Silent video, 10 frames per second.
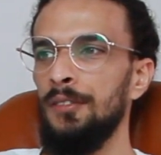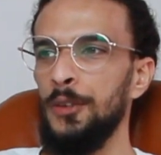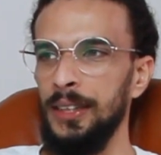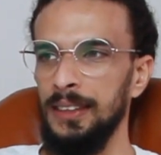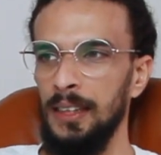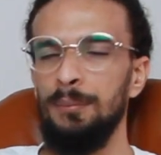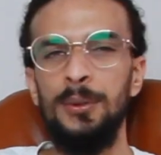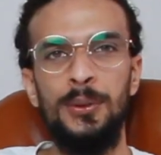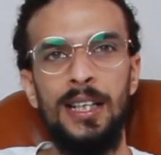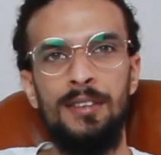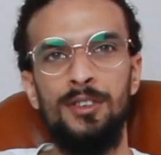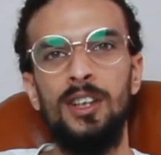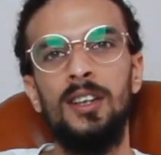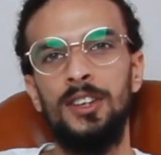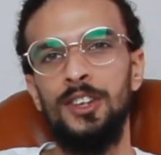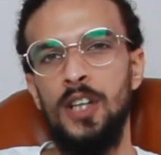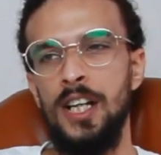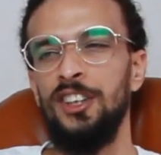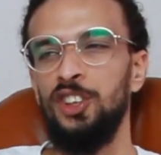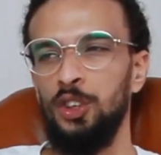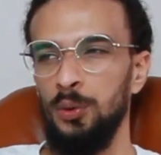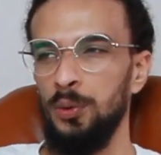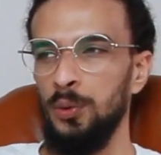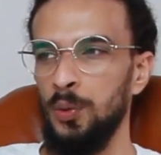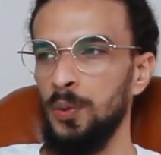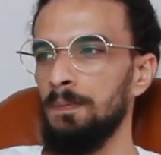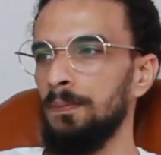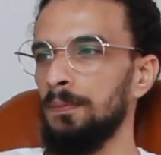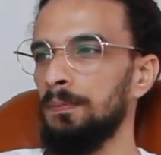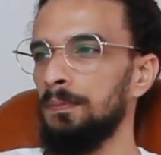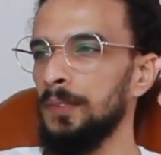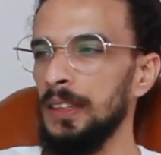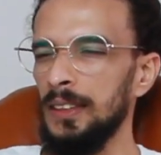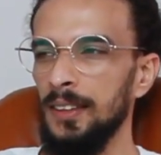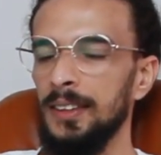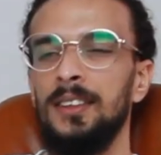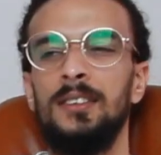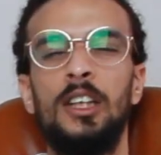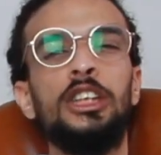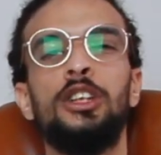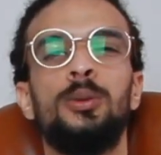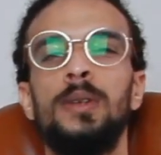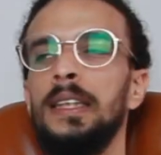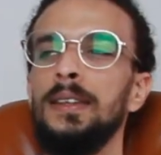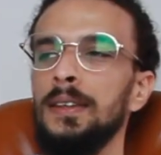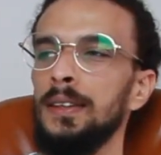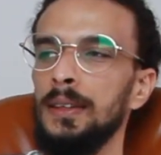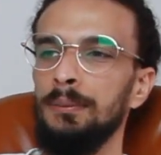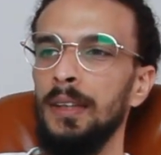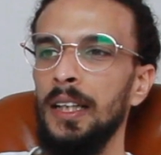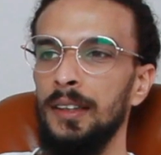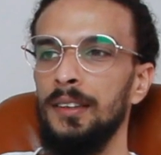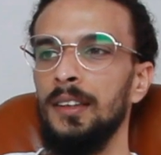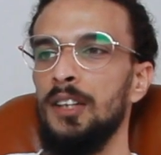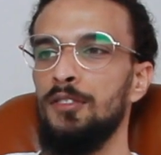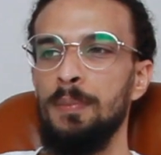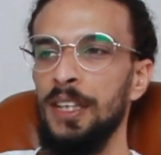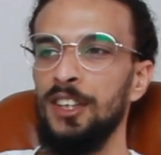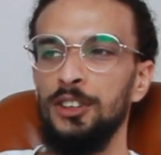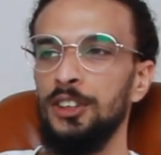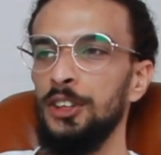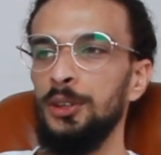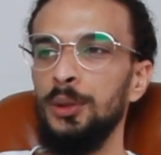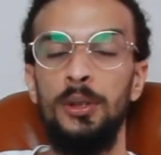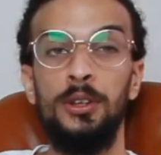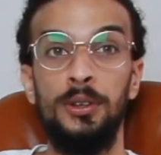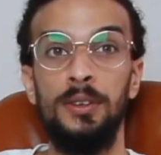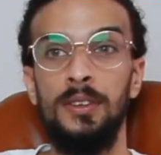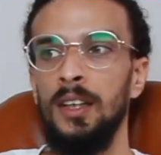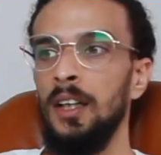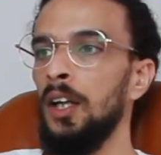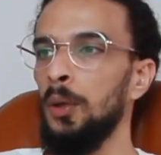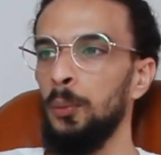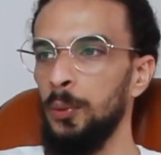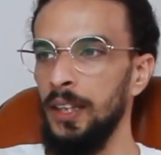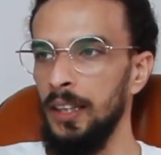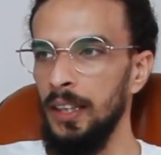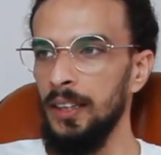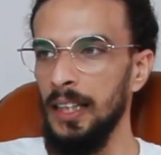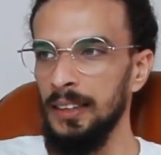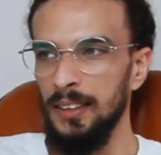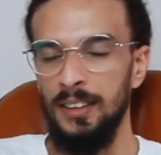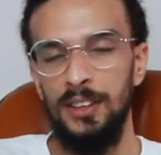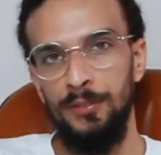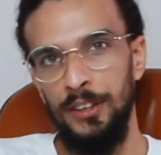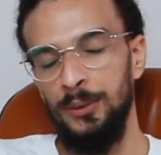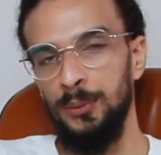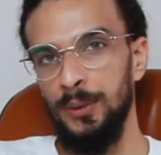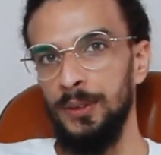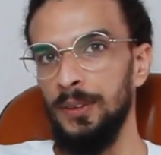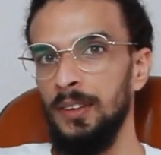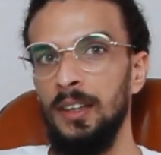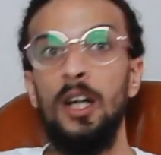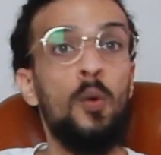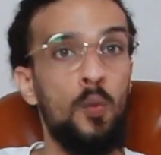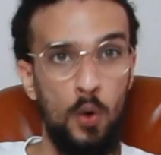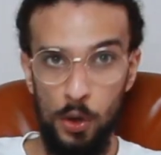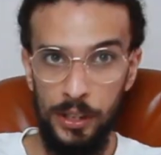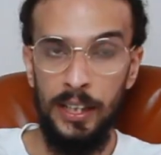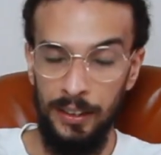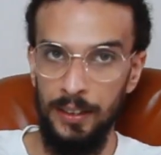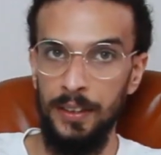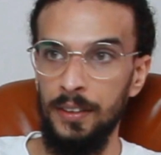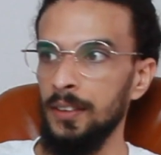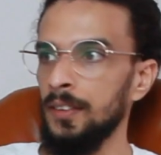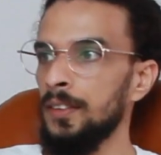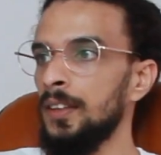For example, if we are trying to discuss structural racism in governmental institution, we need as an individual working there